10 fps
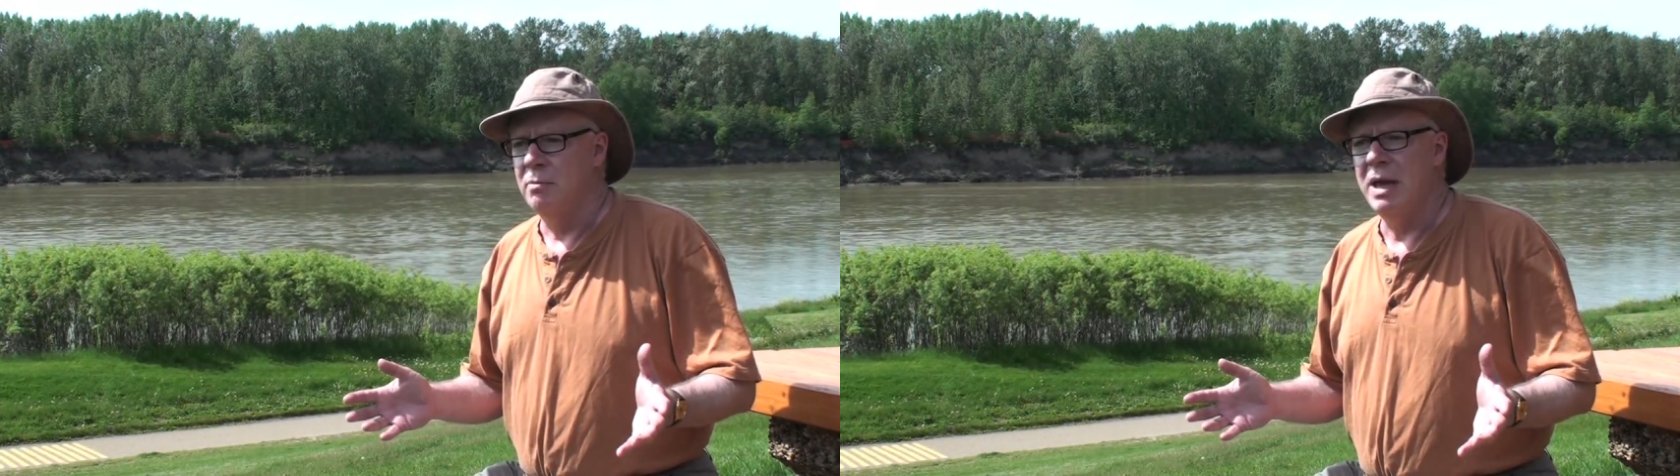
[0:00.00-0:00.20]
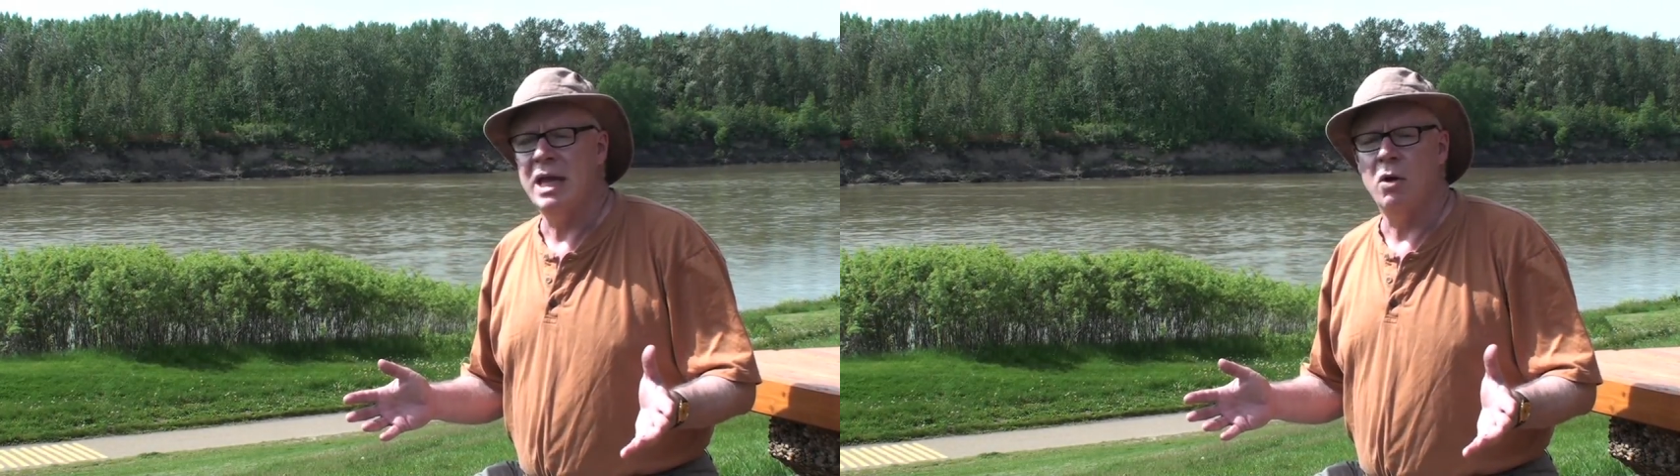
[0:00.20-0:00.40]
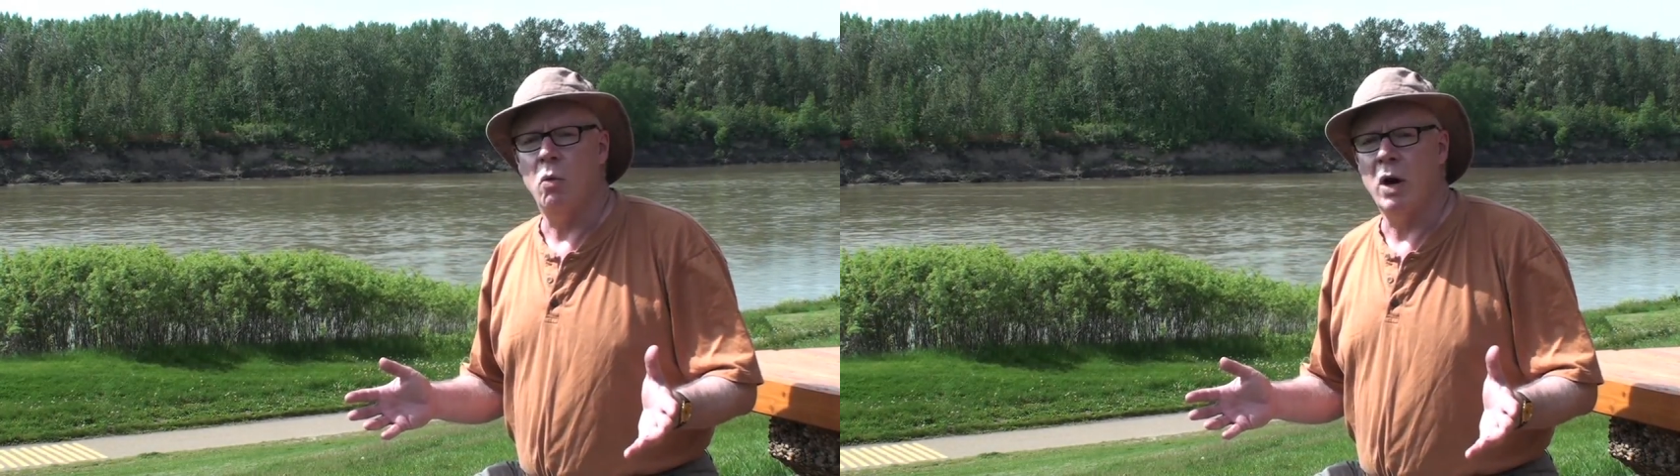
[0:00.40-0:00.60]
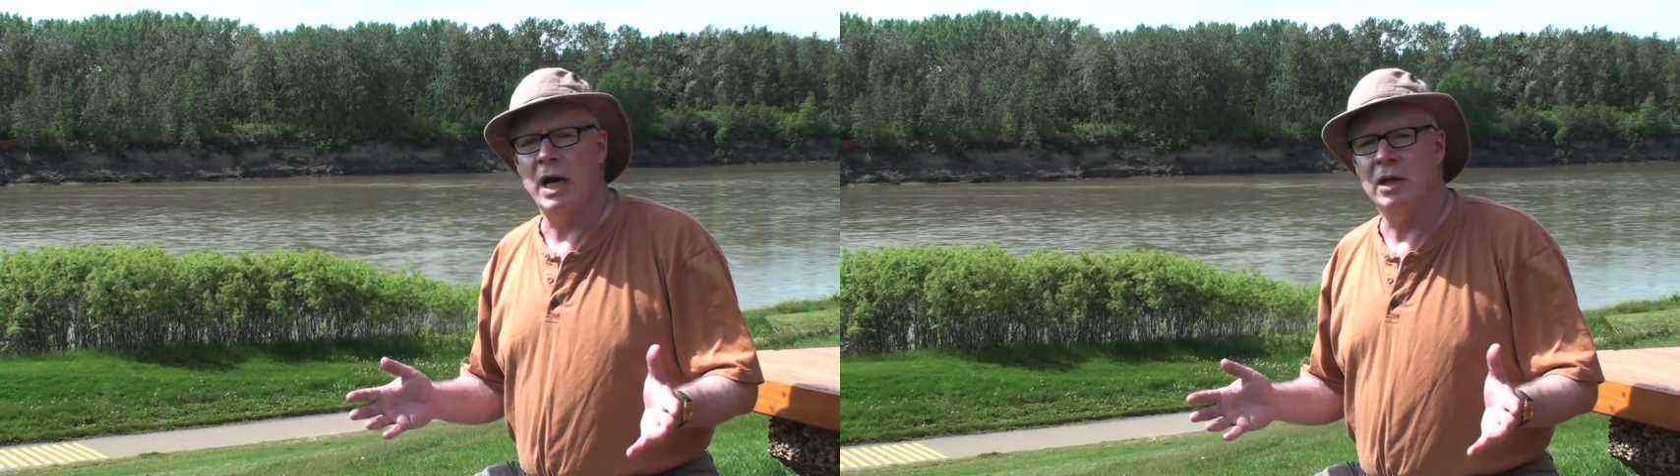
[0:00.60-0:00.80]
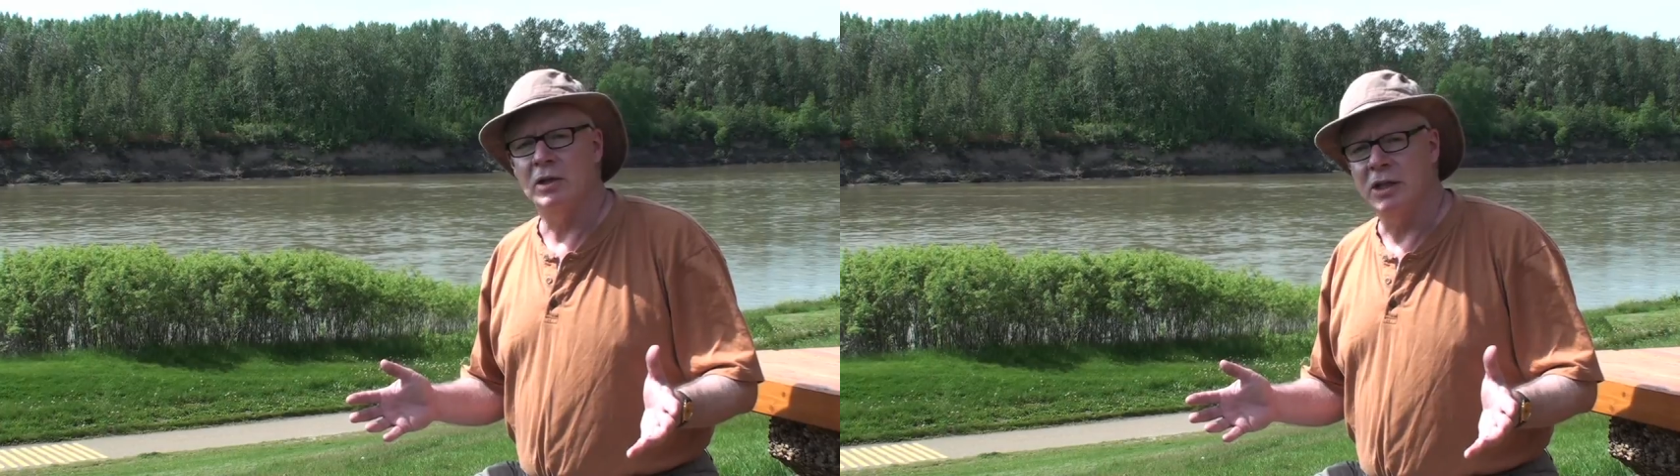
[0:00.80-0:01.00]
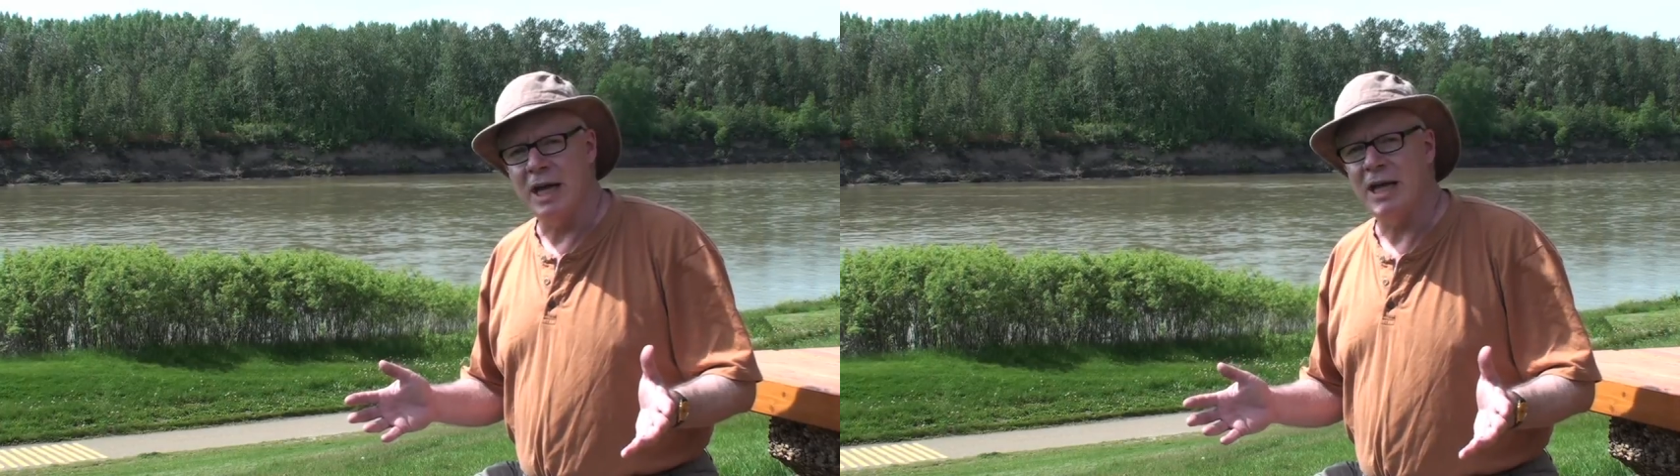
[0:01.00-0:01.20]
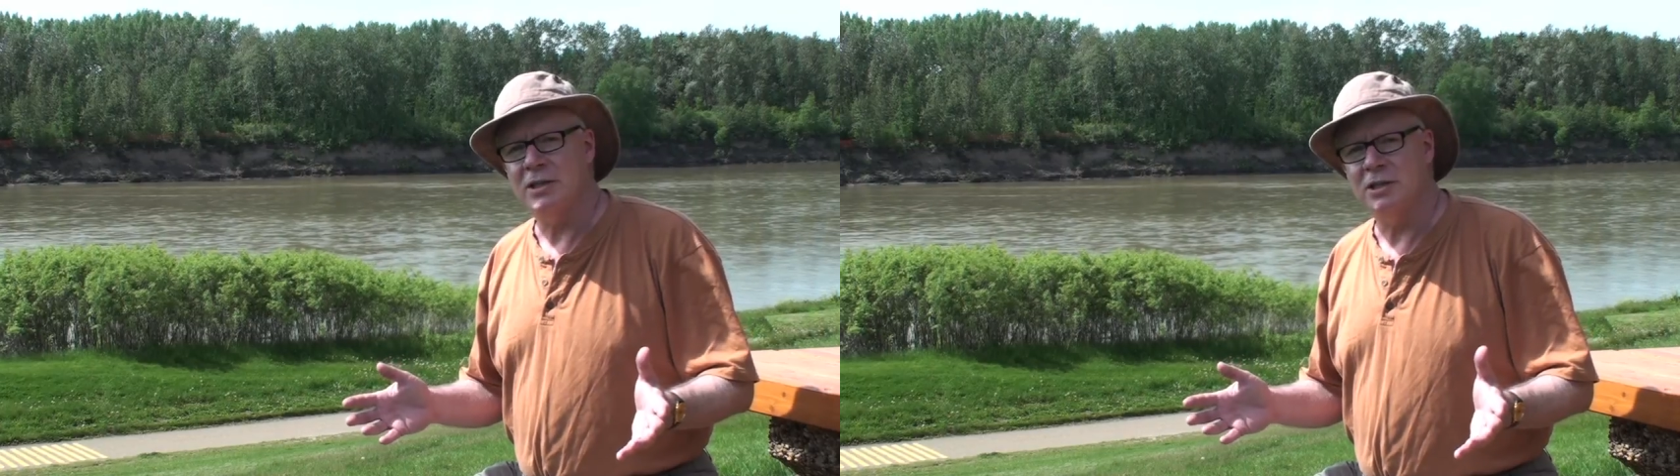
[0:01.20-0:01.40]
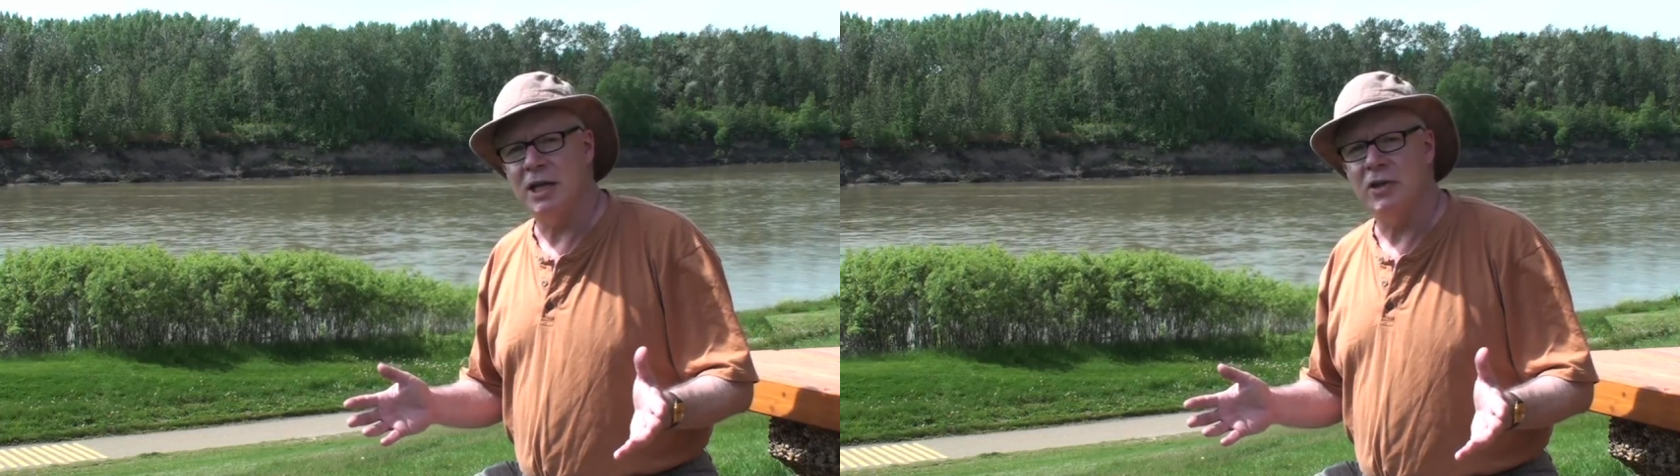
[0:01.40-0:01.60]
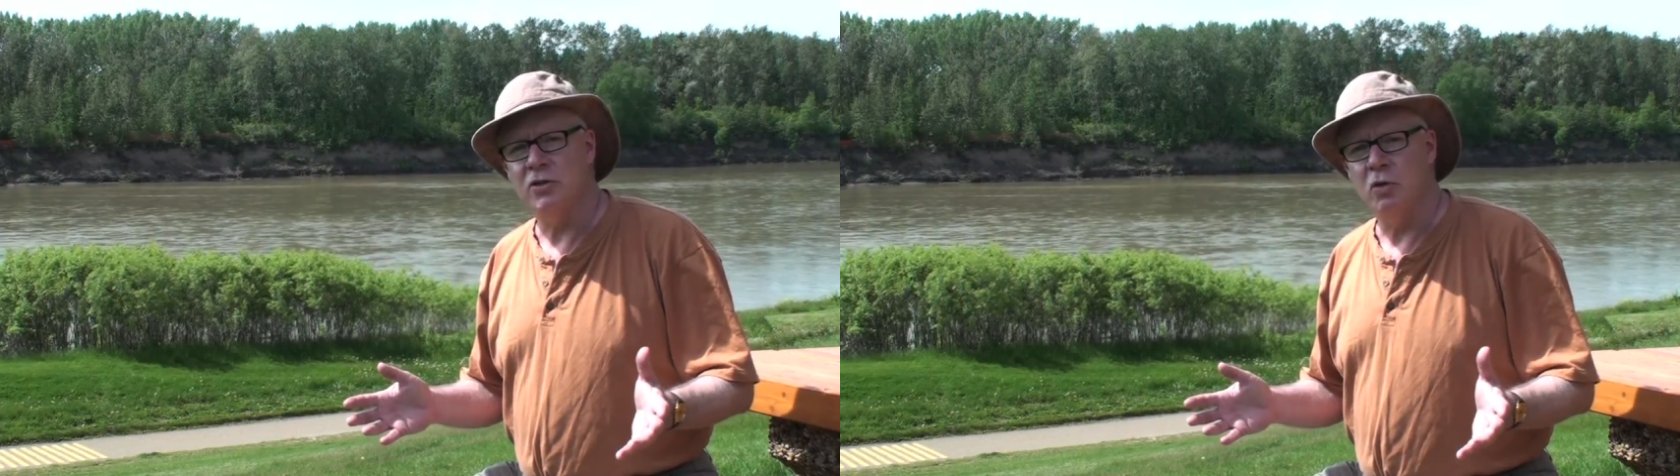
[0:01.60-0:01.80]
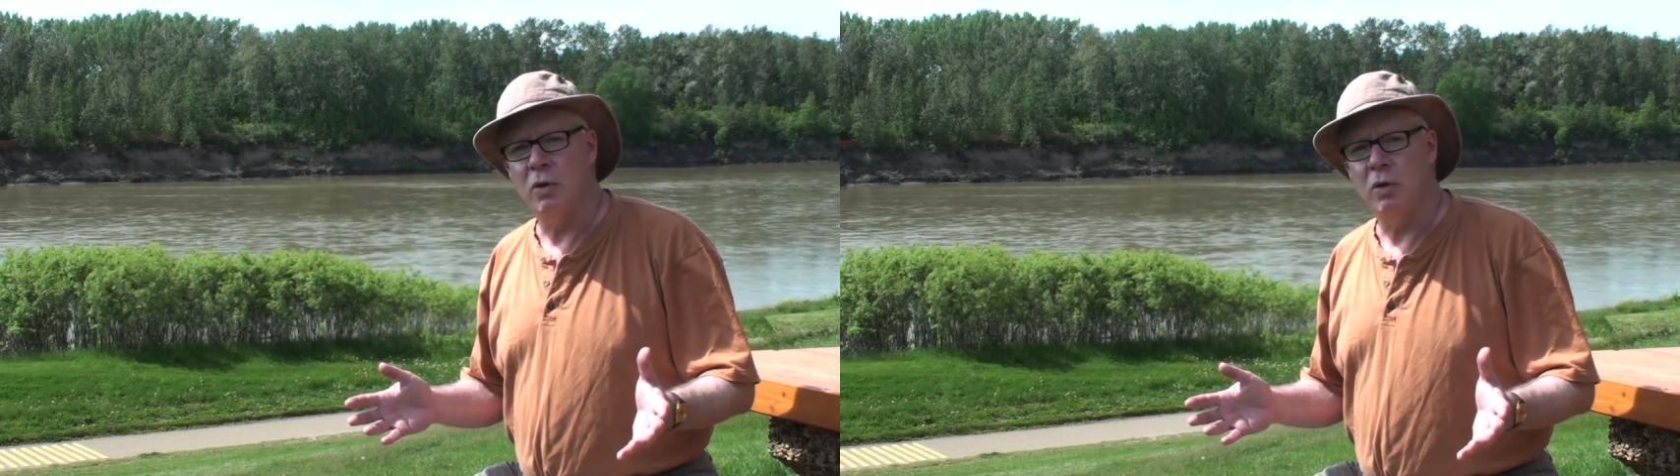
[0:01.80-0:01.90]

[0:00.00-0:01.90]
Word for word: make a wild guess as